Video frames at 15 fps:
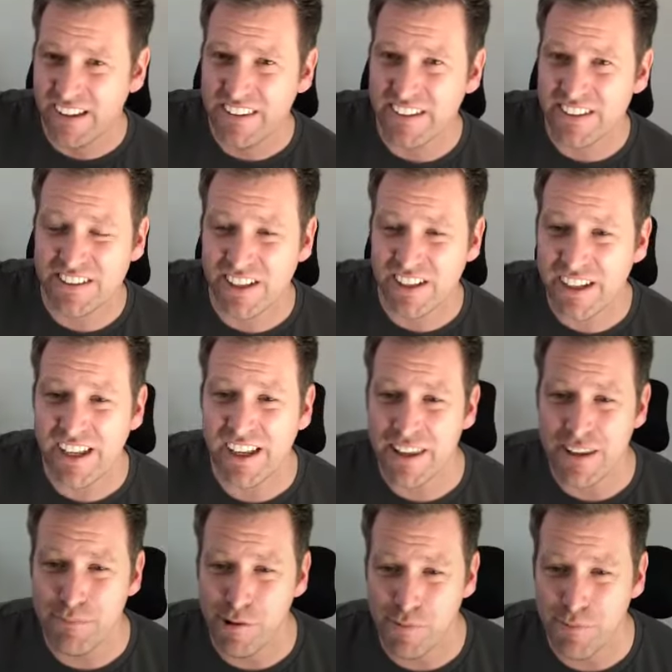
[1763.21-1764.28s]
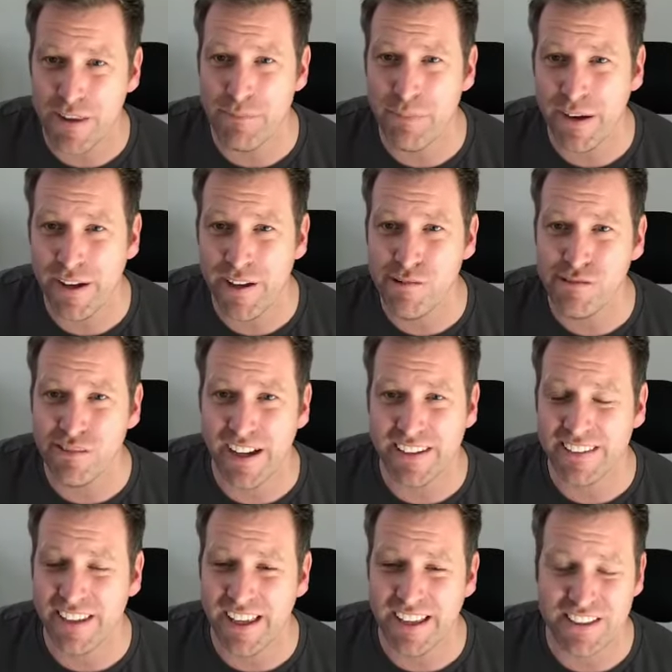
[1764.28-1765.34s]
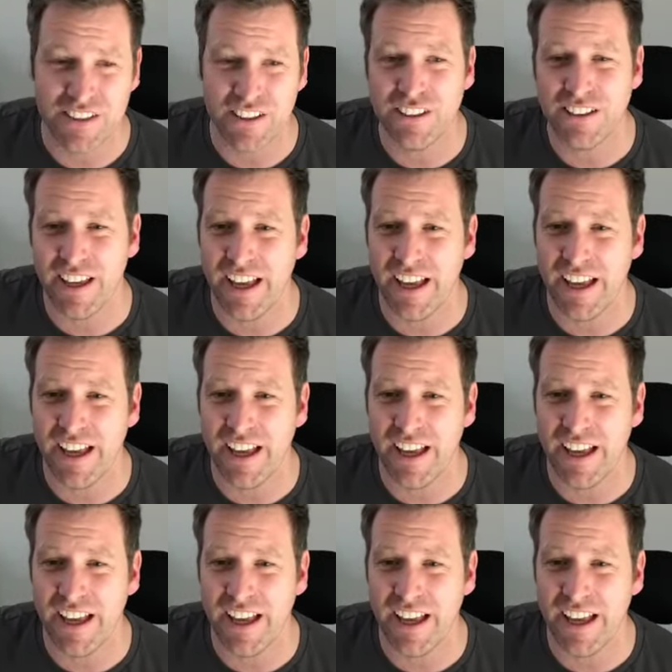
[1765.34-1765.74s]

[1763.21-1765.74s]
the shite at the bottom of the pile, and it's good.